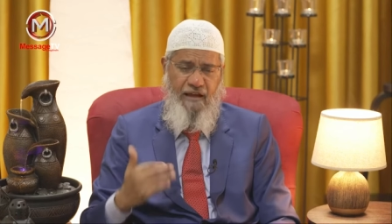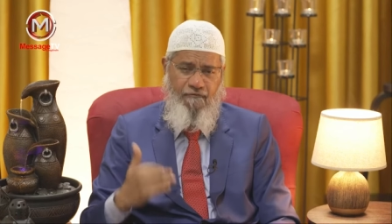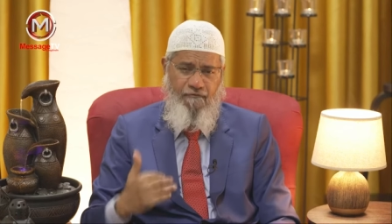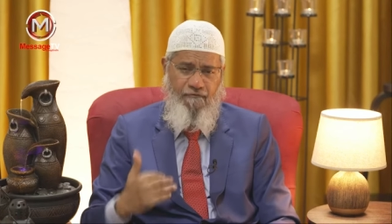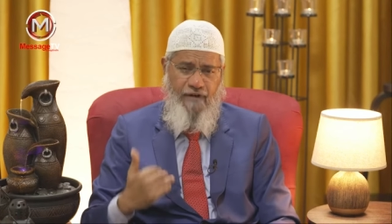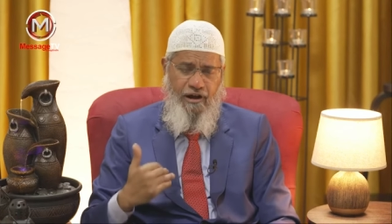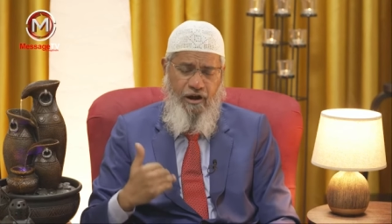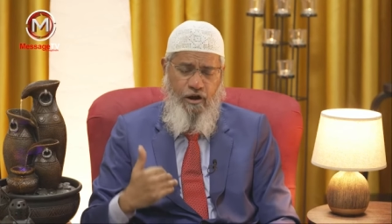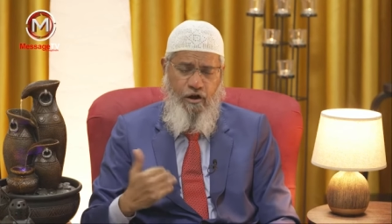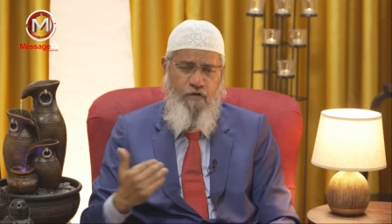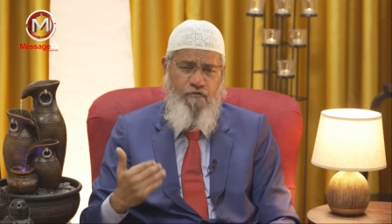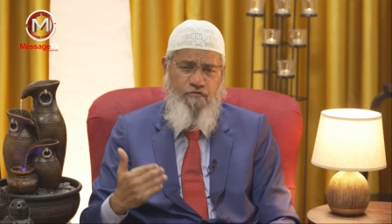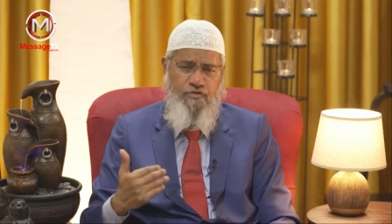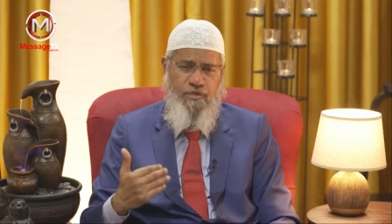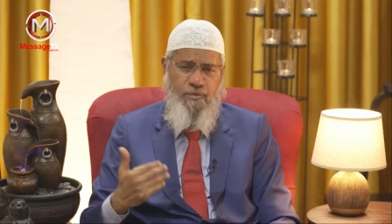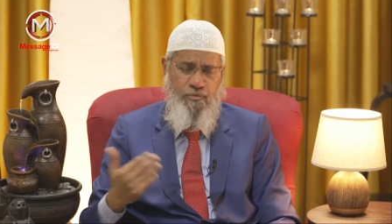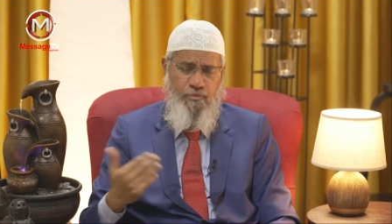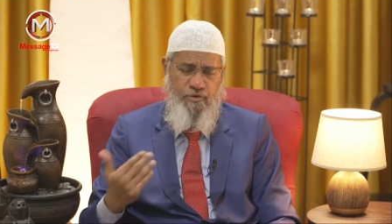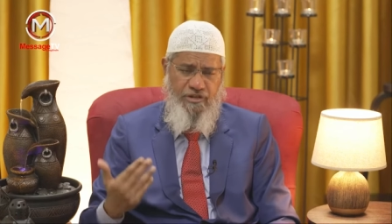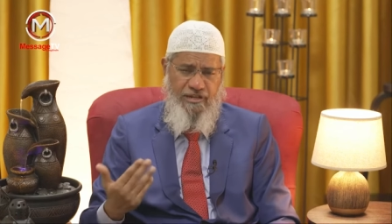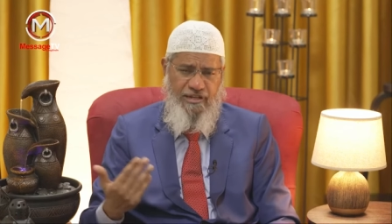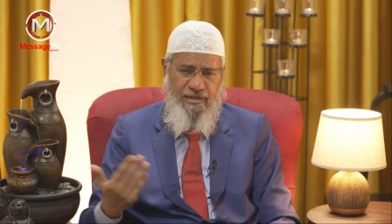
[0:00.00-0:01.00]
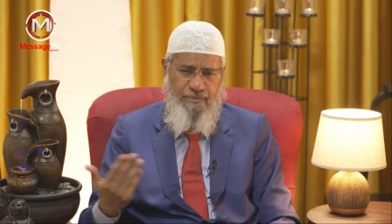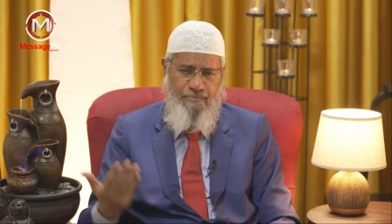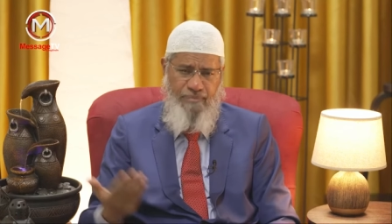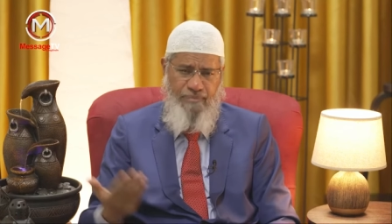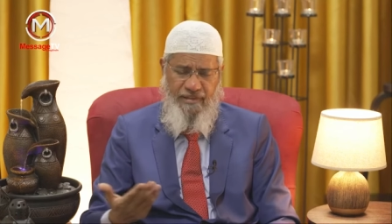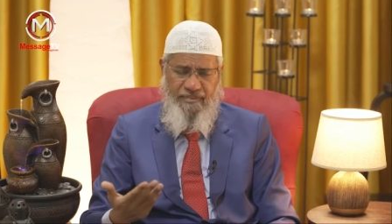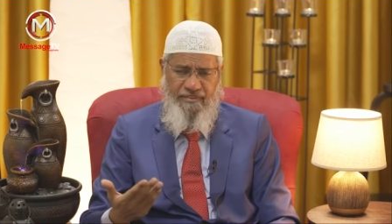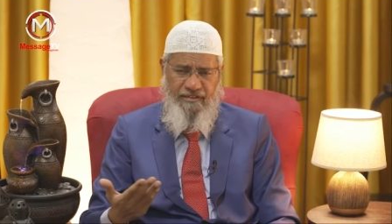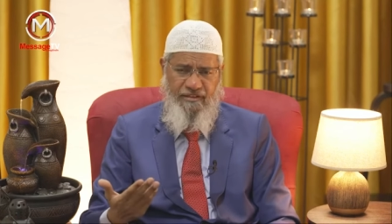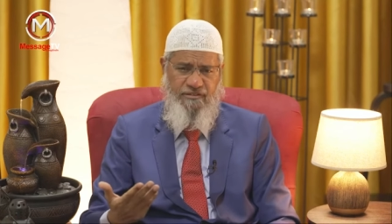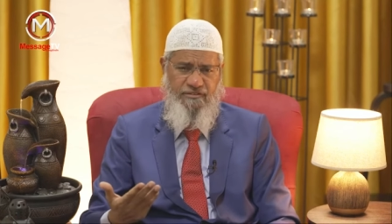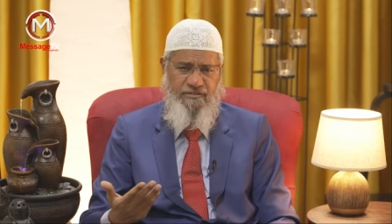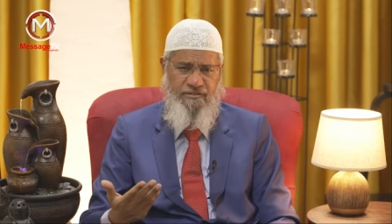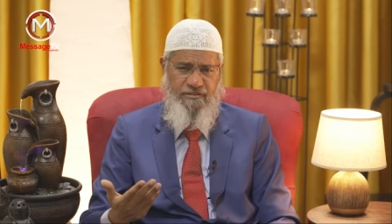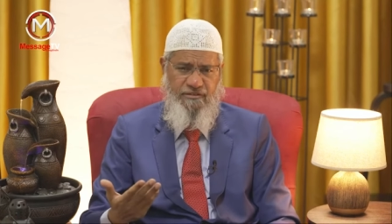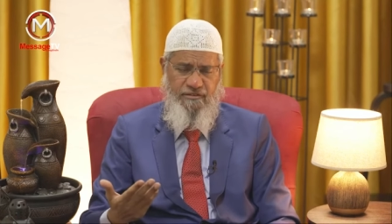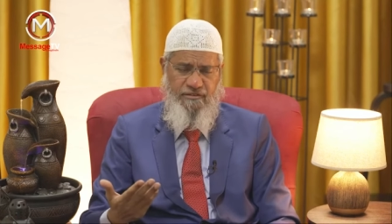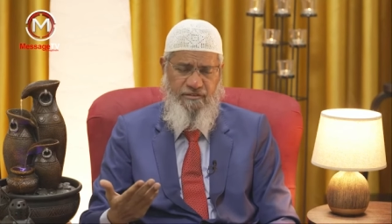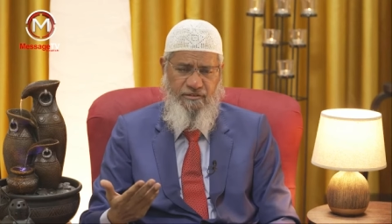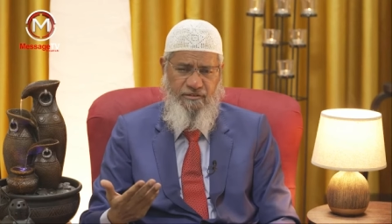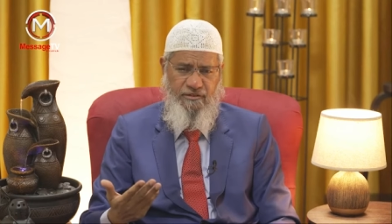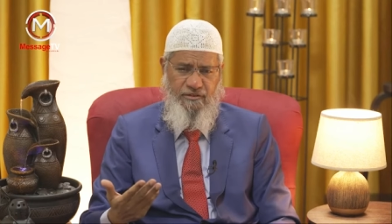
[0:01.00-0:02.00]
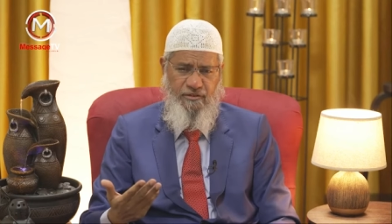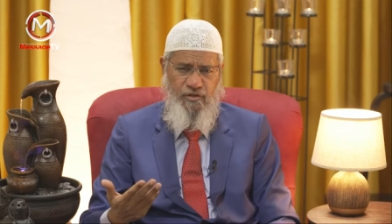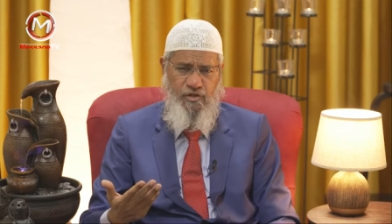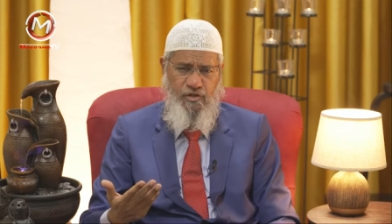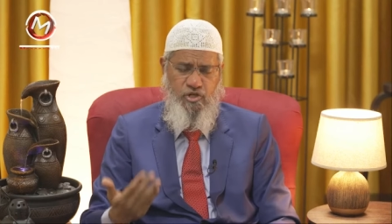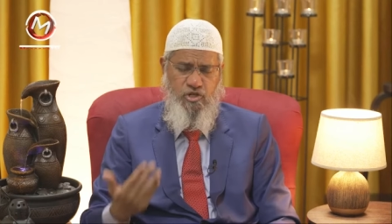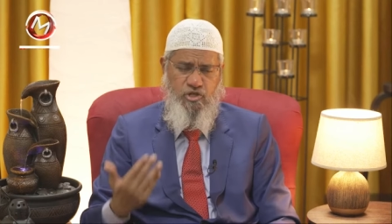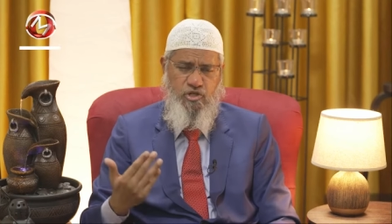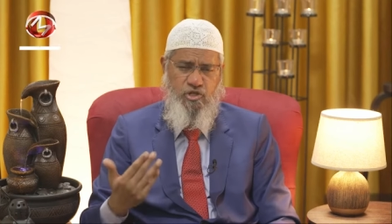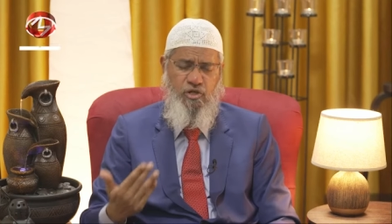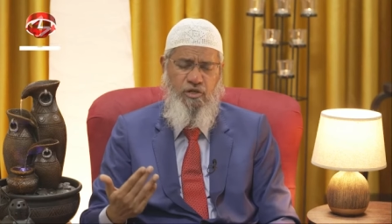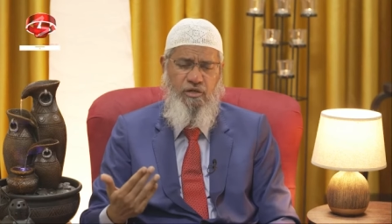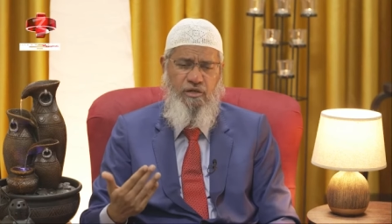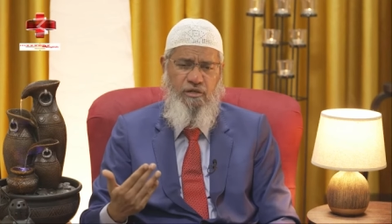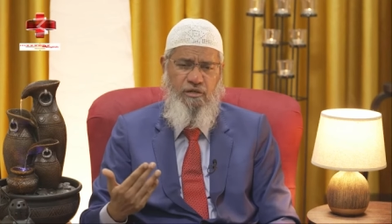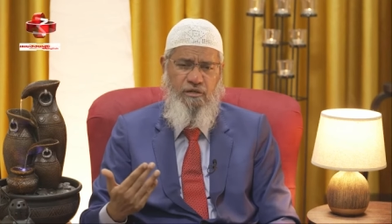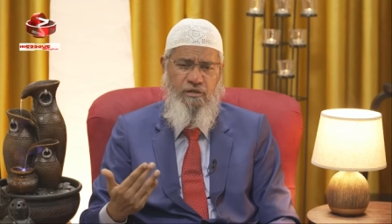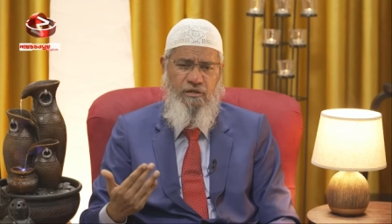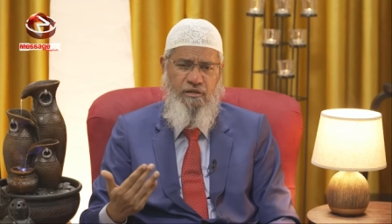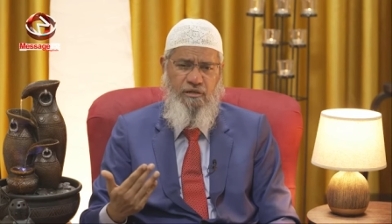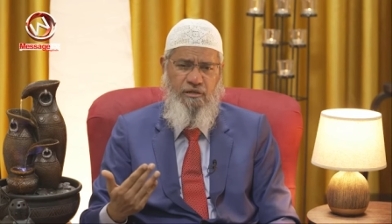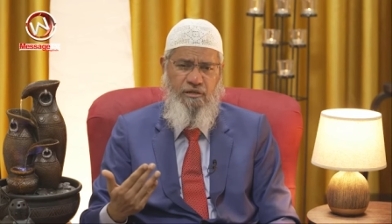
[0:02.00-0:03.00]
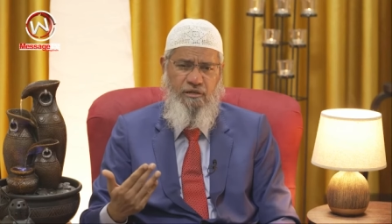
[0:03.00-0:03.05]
one of the Muslim brothers should